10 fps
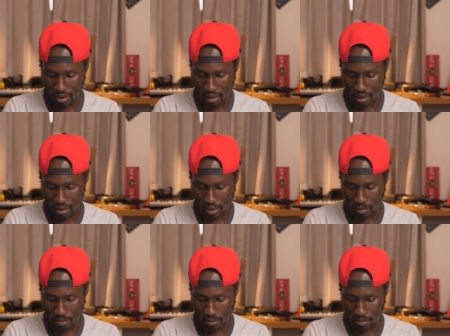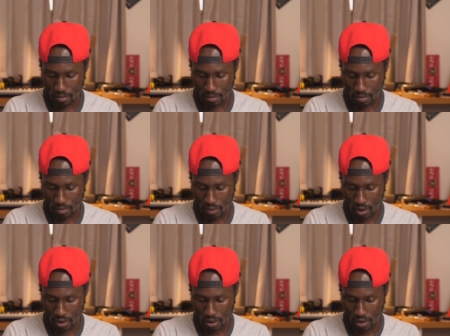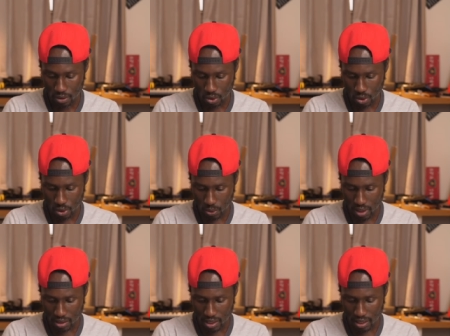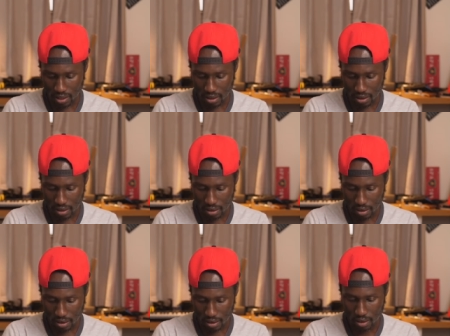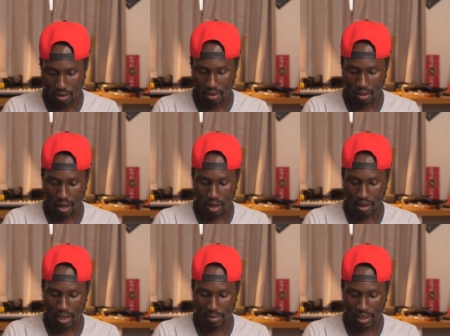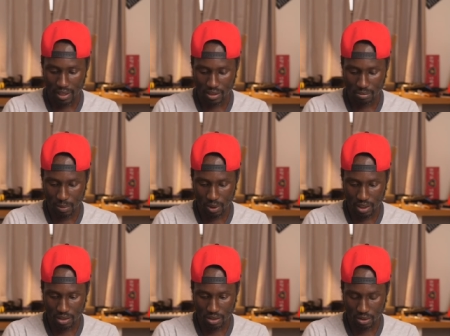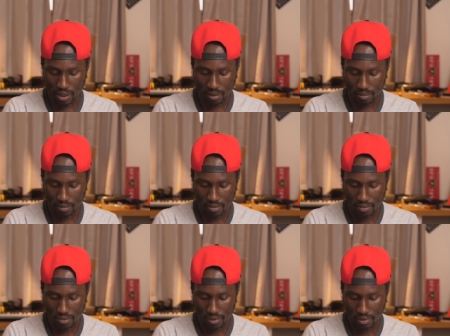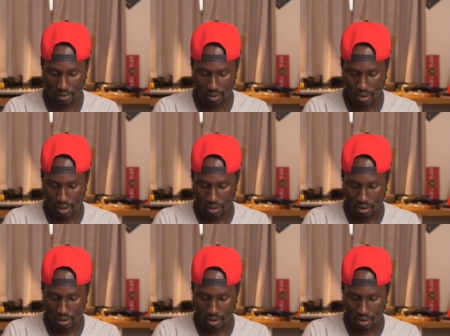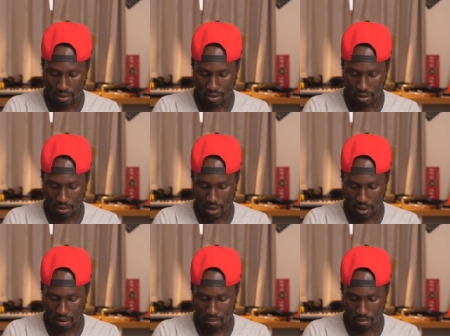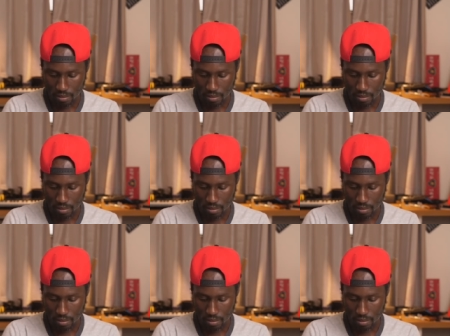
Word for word: Um, George, where did he send it? Ah, let me guess. Probably on Instagram. Instagram.